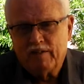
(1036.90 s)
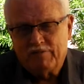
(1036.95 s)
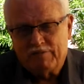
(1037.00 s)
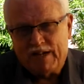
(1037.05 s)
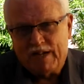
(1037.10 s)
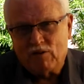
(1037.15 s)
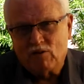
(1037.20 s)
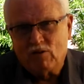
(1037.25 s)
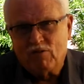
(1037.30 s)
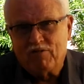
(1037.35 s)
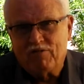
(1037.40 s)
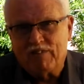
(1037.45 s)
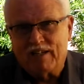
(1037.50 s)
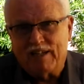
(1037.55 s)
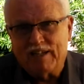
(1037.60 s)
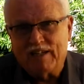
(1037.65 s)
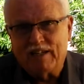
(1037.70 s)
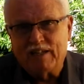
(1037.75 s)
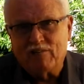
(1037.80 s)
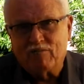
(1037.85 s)
Pharaoh
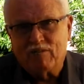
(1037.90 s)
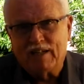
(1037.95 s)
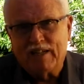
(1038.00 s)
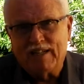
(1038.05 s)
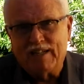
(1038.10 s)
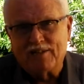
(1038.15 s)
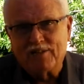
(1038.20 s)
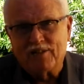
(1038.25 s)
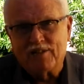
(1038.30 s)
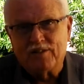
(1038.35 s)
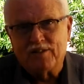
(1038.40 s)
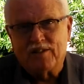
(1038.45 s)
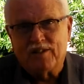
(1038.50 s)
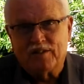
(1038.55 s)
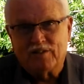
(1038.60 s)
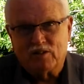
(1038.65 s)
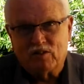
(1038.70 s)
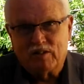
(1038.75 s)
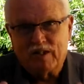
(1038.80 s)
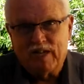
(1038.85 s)
finally relents and
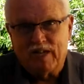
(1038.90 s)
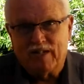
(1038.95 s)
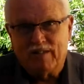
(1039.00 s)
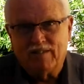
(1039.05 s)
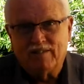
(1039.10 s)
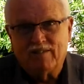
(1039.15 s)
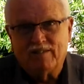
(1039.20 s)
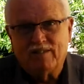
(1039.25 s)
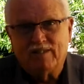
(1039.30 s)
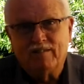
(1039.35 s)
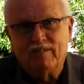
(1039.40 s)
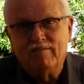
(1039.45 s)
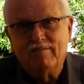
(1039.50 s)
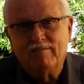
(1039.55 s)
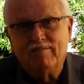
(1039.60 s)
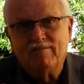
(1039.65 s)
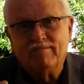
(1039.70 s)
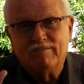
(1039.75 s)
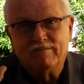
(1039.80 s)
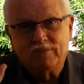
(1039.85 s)
says, "Okay,
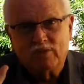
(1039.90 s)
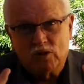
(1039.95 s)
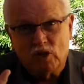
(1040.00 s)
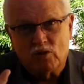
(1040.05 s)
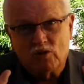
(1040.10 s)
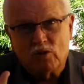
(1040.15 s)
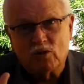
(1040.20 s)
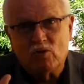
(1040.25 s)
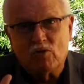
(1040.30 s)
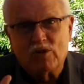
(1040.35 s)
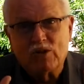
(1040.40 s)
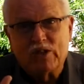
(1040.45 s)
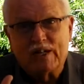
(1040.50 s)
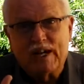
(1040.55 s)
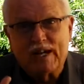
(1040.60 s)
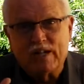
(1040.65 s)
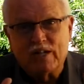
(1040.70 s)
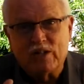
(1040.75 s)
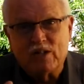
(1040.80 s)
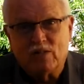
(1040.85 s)
go do what you
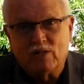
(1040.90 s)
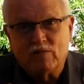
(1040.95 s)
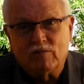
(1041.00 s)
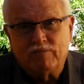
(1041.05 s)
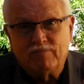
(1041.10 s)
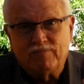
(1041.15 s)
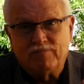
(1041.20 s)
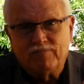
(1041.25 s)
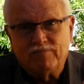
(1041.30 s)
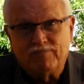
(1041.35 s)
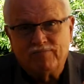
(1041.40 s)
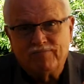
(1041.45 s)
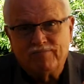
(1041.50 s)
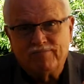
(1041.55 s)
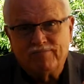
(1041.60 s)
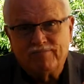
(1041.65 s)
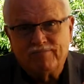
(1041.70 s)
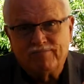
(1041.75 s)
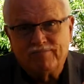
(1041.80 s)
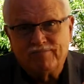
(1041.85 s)
got to do.
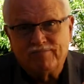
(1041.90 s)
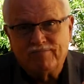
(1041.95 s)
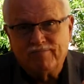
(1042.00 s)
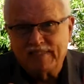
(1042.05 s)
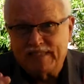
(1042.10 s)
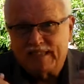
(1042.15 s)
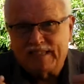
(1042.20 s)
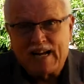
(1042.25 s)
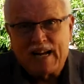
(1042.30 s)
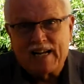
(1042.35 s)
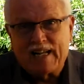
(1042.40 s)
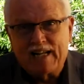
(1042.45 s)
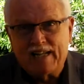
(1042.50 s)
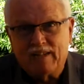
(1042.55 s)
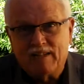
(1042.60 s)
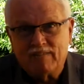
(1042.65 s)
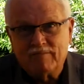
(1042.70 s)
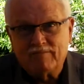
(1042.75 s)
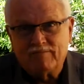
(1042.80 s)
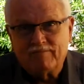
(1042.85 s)
Get out of
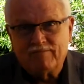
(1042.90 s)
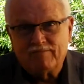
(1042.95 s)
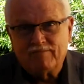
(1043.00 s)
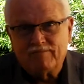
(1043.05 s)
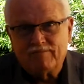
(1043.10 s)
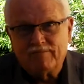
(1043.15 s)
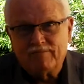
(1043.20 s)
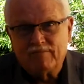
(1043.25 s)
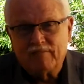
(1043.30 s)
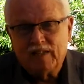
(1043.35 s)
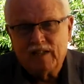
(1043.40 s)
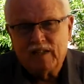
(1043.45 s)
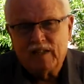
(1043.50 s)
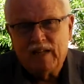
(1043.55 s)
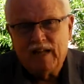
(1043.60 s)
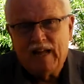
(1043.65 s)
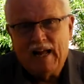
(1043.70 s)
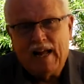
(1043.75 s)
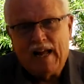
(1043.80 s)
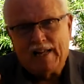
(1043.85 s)
here."
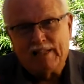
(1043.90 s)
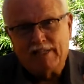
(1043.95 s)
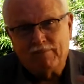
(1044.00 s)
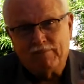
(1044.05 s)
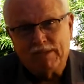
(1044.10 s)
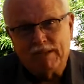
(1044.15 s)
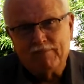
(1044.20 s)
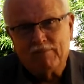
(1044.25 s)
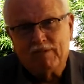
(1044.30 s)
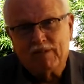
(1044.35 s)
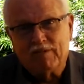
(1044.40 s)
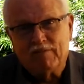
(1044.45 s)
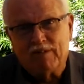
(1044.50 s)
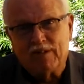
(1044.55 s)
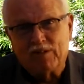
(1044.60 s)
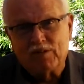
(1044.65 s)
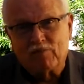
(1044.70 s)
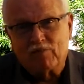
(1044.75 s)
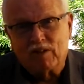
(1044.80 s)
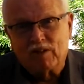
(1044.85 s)
And the people of
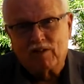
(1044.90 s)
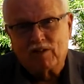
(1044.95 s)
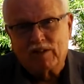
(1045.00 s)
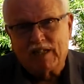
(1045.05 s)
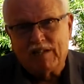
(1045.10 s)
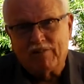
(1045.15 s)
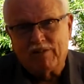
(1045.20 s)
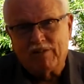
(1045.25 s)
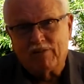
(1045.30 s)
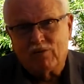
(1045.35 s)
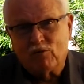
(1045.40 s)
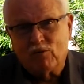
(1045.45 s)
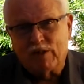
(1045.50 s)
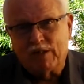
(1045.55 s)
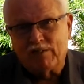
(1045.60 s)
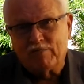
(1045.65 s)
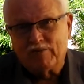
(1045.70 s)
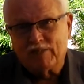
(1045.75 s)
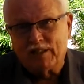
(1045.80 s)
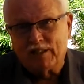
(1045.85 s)
Israel are given the
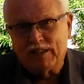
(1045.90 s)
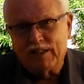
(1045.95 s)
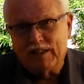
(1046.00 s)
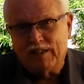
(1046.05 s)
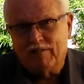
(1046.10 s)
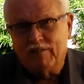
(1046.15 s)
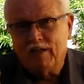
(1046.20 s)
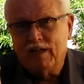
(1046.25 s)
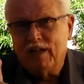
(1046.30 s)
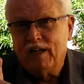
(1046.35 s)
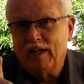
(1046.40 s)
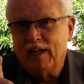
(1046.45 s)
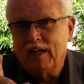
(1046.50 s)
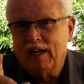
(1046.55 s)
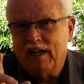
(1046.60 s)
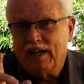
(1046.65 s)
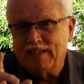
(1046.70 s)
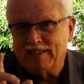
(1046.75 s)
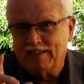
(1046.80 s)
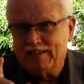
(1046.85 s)
freedom to leave
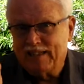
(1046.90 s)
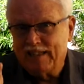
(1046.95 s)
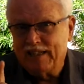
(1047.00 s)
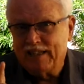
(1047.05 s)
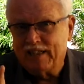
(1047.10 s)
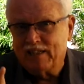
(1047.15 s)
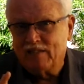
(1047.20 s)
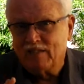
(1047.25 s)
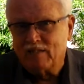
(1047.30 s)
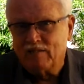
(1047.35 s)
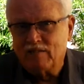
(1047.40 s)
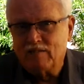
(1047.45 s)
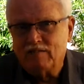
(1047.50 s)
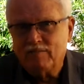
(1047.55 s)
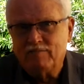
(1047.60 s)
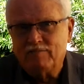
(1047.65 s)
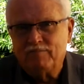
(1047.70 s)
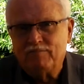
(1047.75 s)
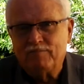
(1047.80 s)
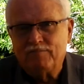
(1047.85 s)
until
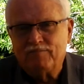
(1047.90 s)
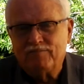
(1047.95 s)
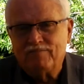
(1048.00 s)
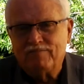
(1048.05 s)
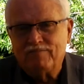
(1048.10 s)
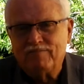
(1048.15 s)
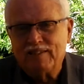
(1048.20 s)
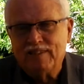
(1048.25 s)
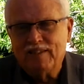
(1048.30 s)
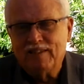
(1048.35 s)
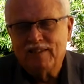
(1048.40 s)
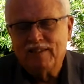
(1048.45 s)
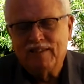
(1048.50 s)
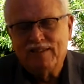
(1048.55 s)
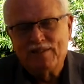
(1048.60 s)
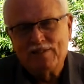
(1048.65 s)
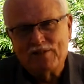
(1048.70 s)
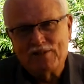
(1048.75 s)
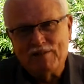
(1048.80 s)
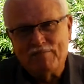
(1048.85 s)

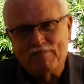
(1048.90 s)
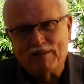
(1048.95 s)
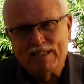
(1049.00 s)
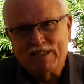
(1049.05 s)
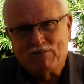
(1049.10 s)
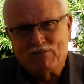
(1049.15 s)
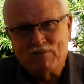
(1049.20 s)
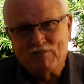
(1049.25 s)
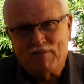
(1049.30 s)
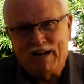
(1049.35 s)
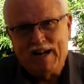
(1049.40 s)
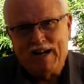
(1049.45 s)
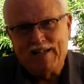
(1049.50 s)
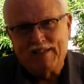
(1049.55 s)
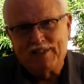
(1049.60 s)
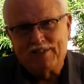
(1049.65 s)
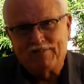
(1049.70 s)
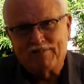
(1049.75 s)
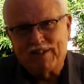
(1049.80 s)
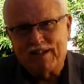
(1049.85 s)
somebody
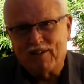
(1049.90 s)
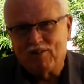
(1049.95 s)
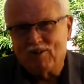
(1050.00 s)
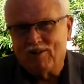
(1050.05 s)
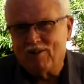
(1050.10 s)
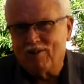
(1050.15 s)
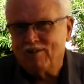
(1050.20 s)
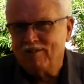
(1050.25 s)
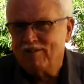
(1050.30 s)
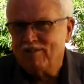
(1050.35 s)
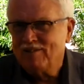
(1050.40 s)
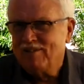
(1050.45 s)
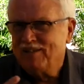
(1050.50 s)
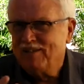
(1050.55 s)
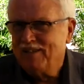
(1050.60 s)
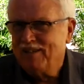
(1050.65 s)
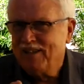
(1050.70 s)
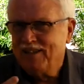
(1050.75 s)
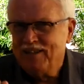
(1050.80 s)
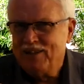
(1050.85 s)
reminds Pharaoh,
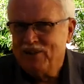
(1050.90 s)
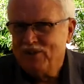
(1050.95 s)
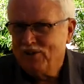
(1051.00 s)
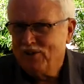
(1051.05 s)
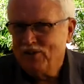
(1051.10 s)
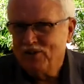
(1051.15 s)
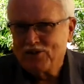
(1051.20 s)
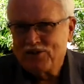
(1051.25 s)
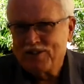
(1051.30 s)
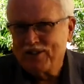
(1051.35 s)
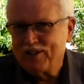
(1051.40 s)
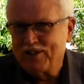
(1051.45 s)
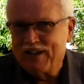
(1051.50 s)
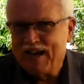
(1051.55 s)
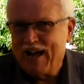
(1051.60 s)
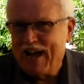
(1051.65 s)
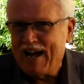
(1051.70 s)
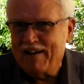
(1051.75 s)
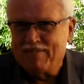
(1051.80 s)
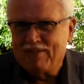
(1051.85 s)
"You still
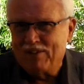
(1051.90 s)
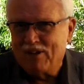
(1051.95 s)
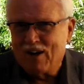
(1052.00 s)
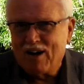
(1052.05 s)
have an